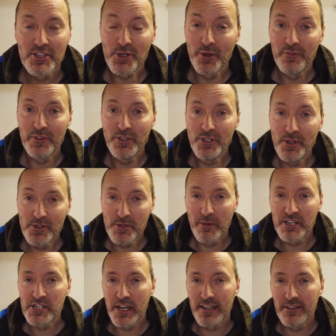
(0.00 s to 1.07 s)
So if you're new to
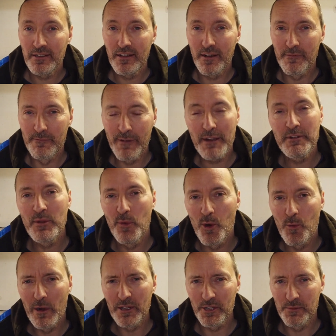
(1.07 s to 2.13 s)
my channel, a very
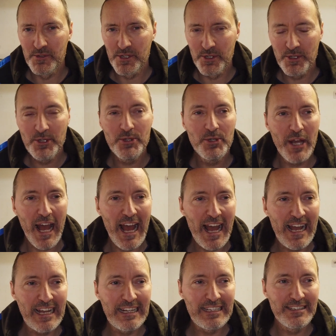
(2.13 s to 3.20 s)
warm welcome to you,
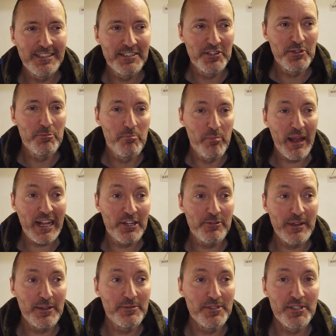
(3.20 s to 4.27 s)
and the
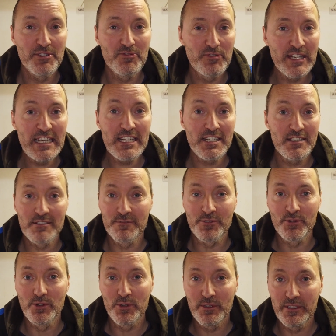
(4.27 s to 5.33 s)
background and the reason
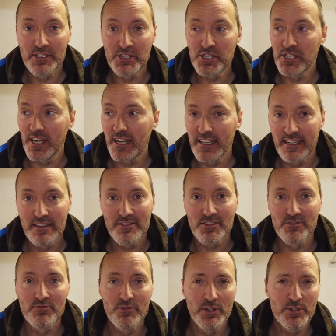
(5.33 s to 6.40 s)
for all this
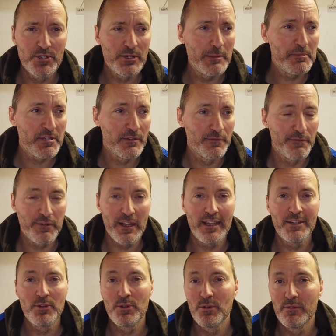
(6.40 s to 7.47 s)
shenanigans and road trips and
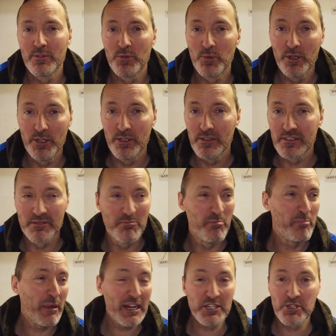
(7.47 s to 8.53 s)
flying all over the world
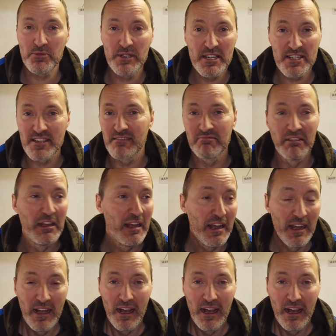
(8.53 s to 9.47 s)
and batteries and